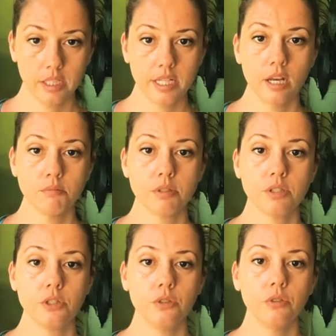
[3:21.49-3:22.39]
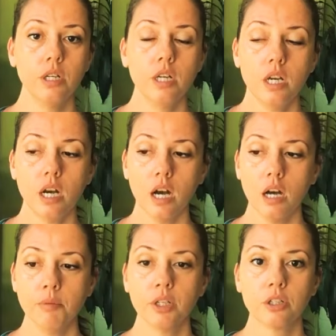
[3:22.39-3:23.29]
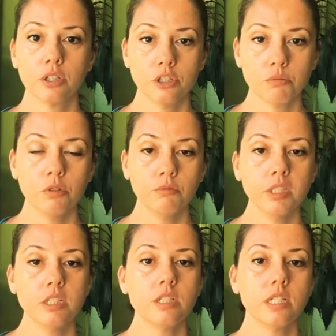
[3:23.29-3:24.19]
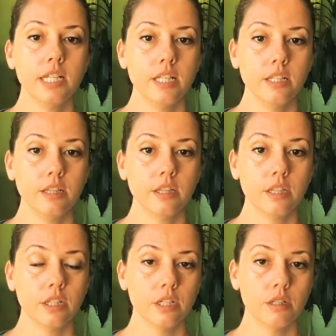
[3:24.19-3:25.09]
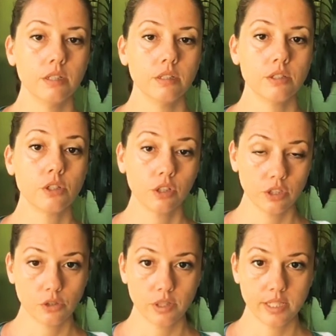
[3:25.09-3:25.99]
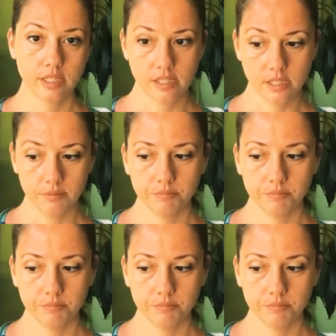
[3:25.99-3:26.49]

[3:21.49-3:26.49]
It helps to encourage movement in the circulatory system.